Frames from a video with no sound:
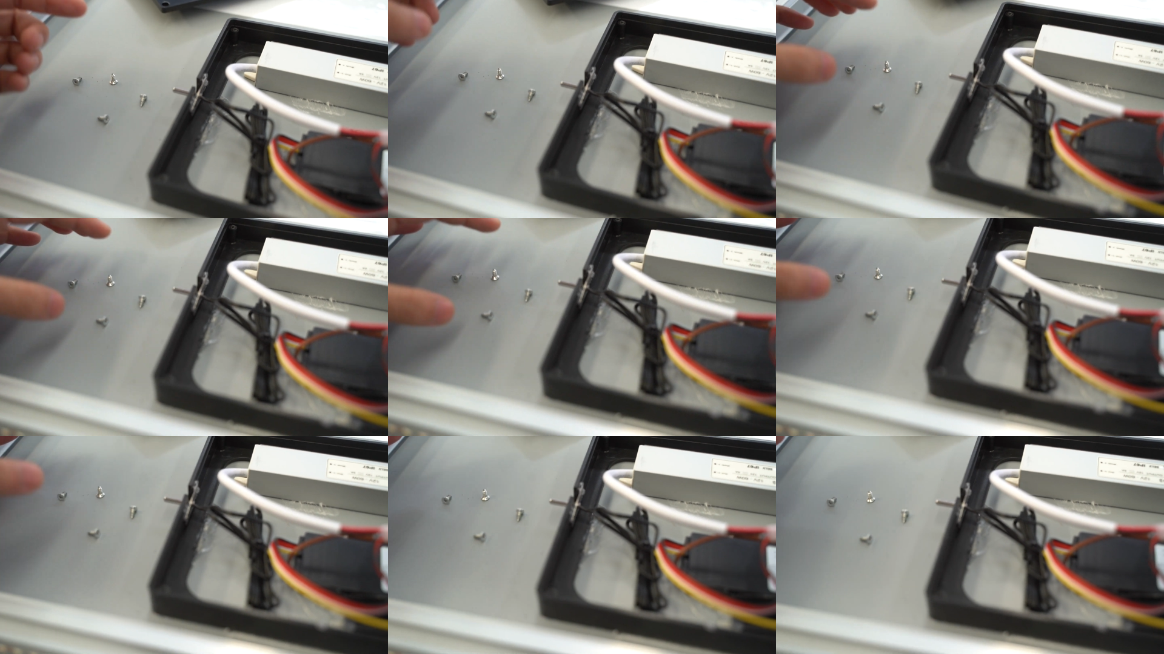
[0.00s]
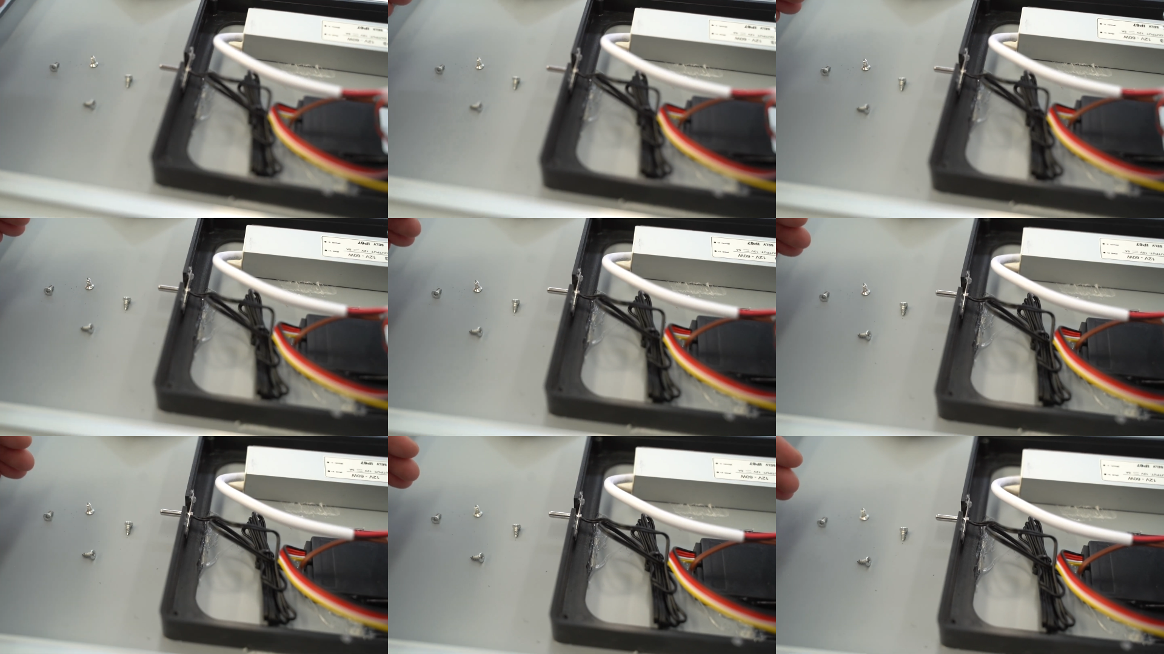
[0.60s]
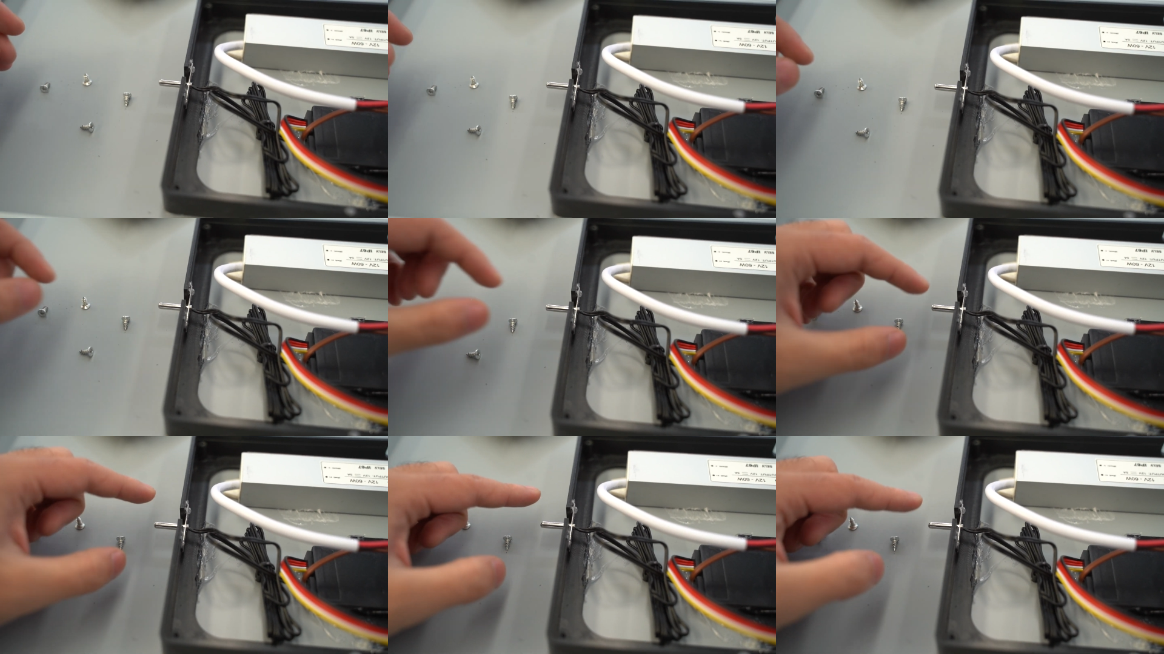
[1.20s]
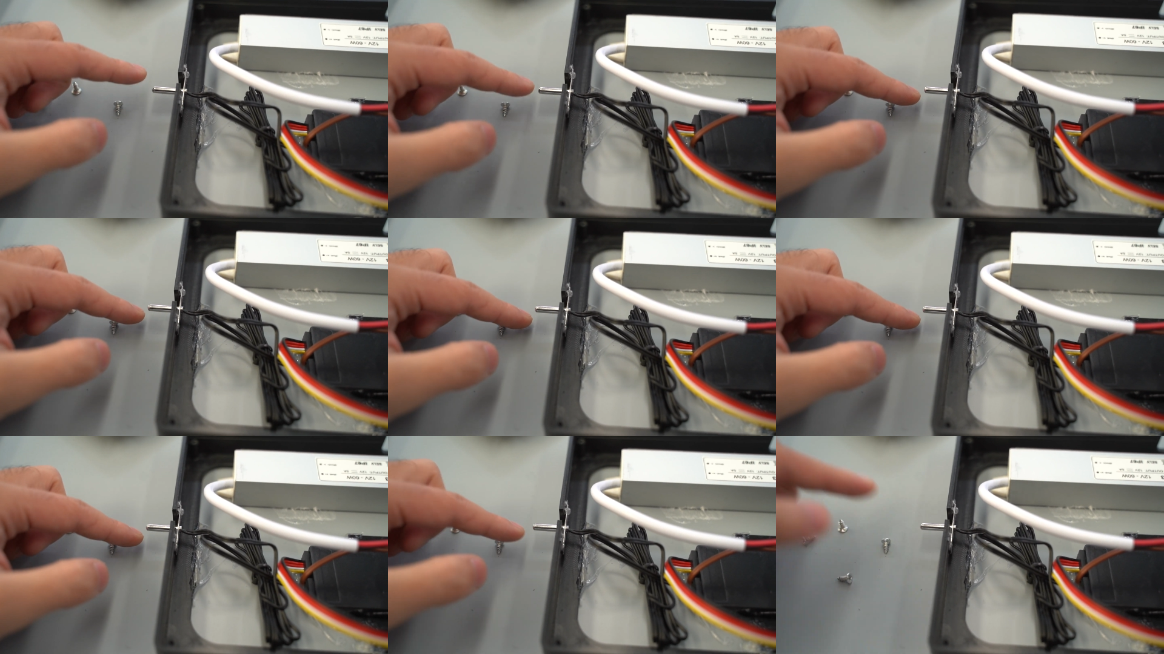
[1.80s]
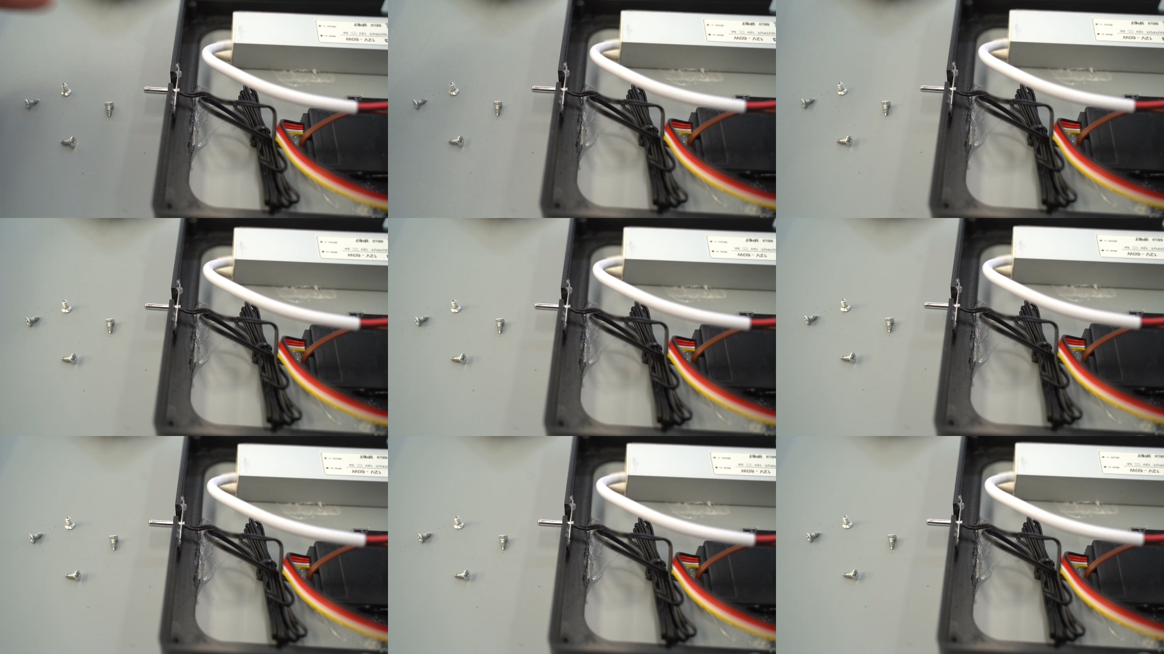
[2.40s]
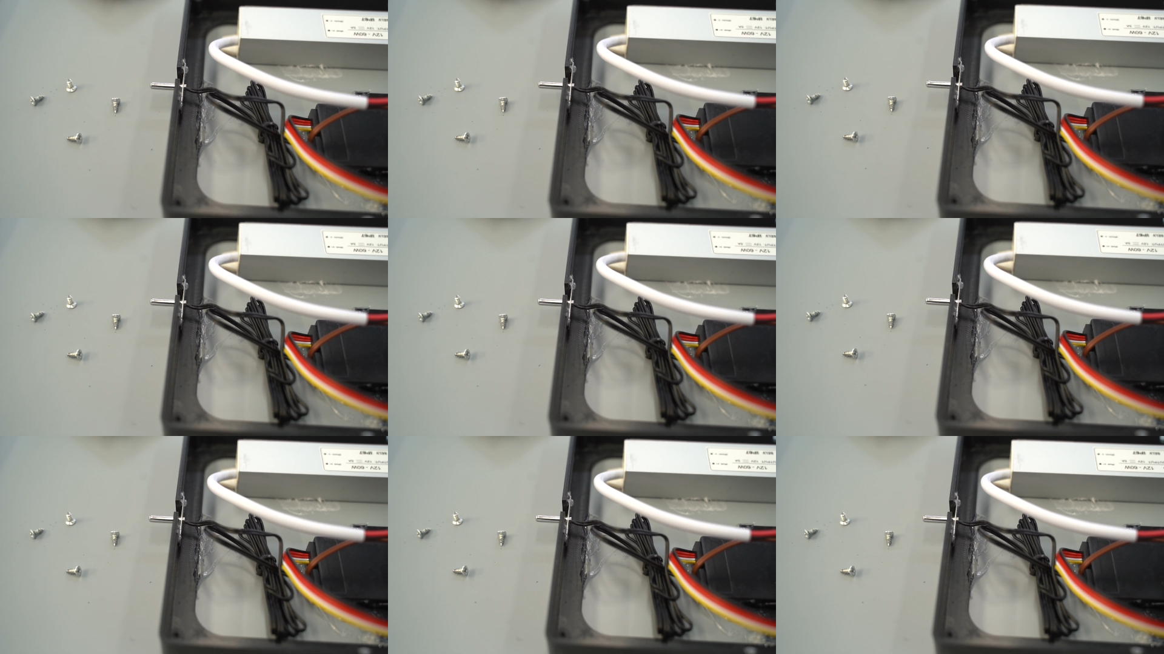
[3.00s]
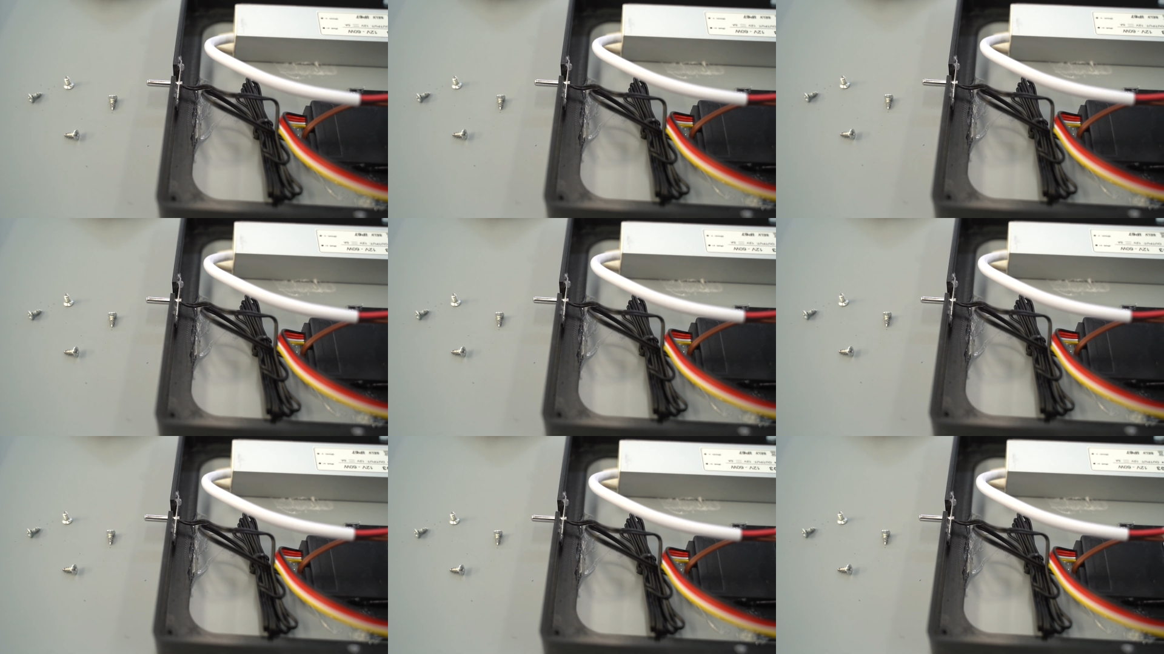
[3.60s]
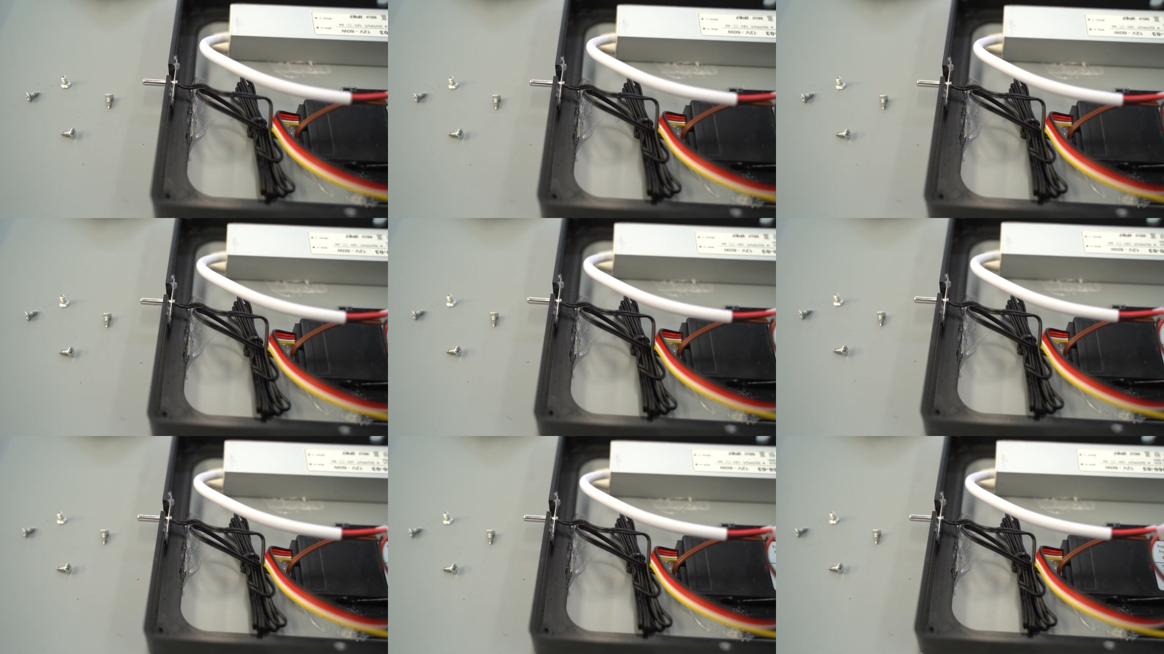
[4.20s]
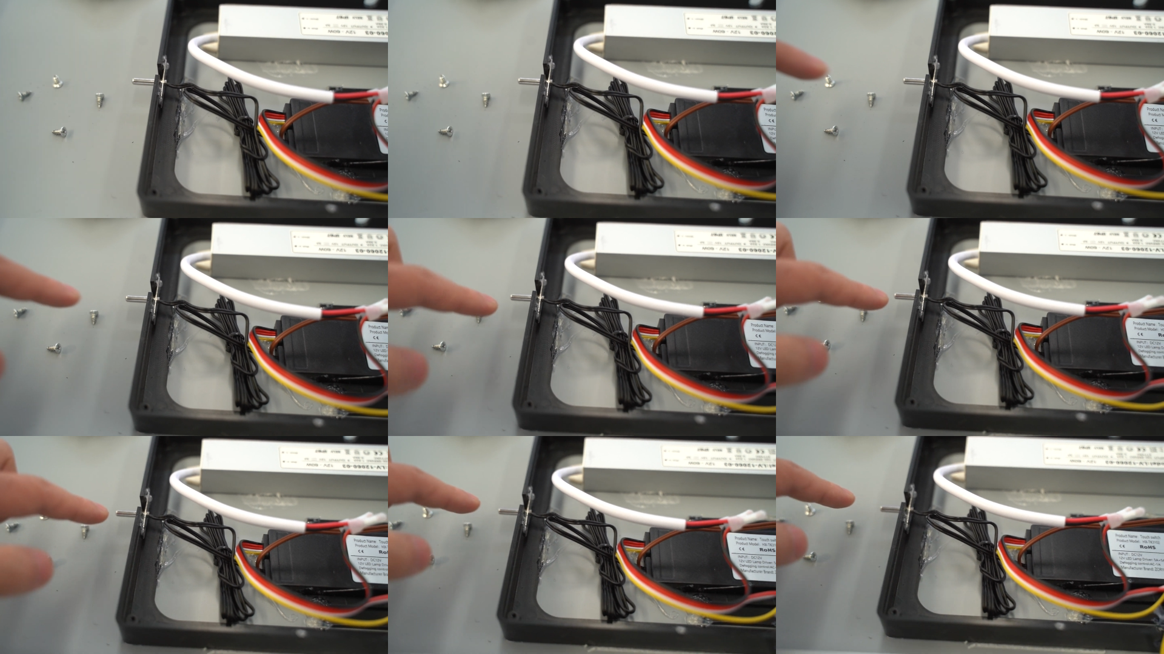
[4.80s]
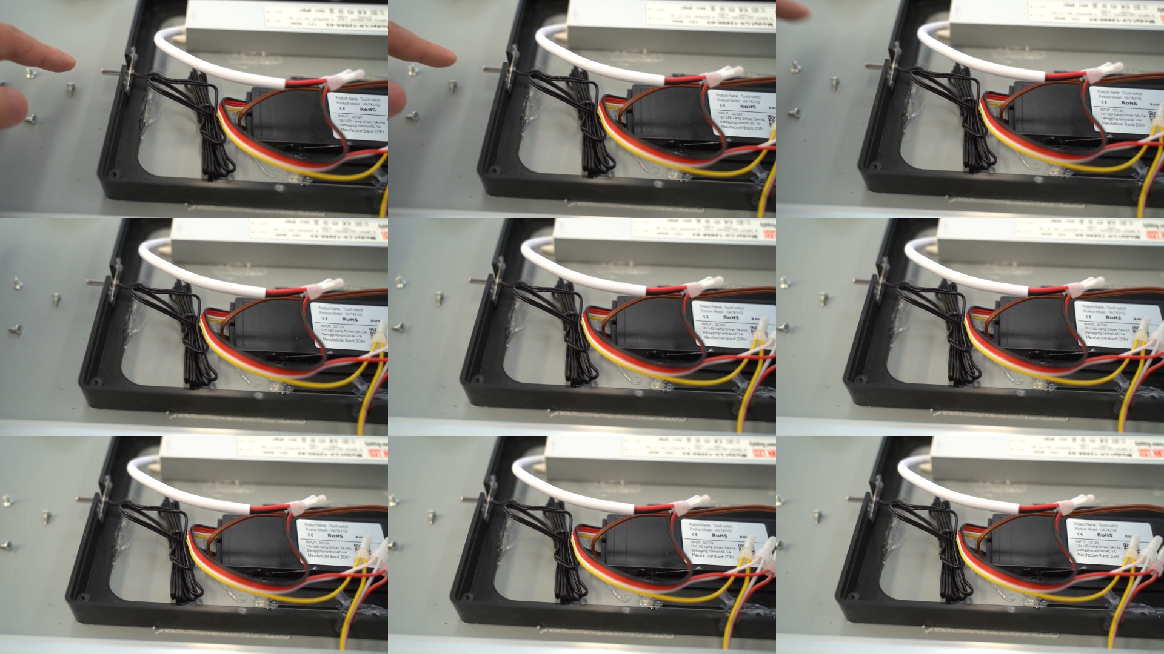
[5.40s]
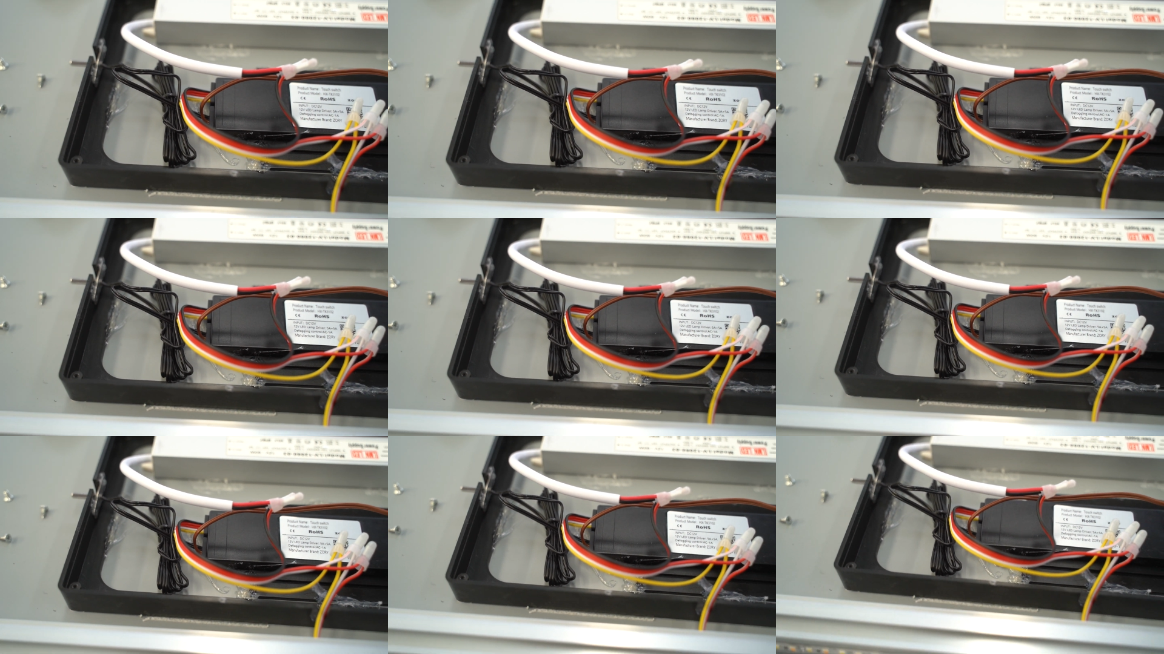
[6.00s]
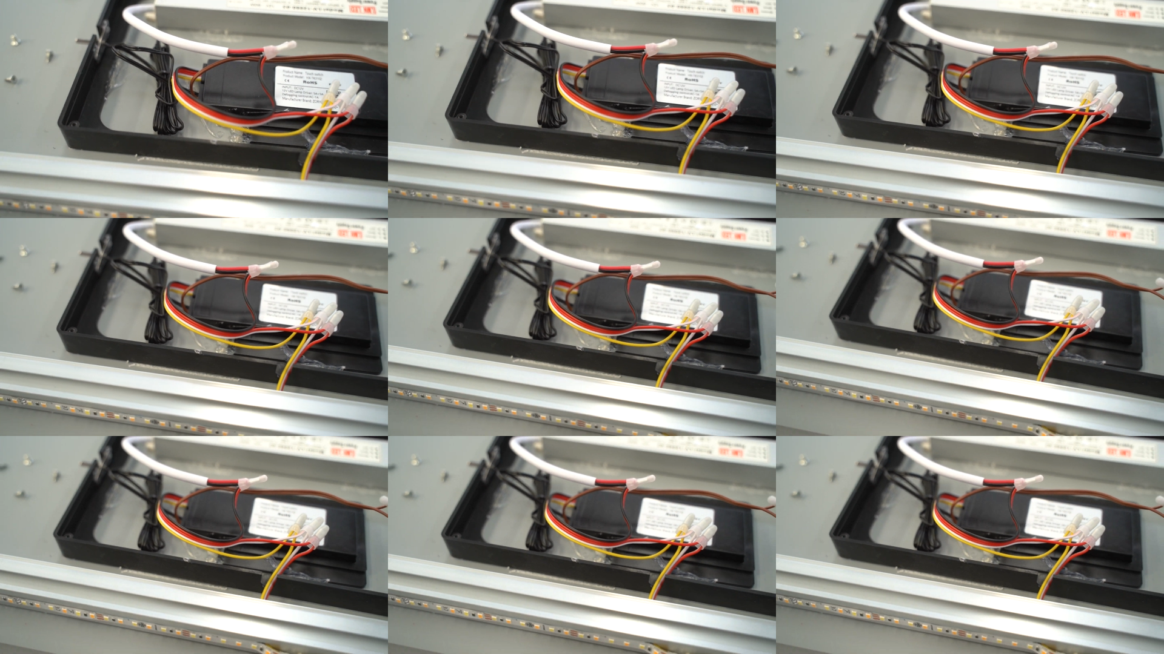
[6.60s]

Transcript: (no speaker visible)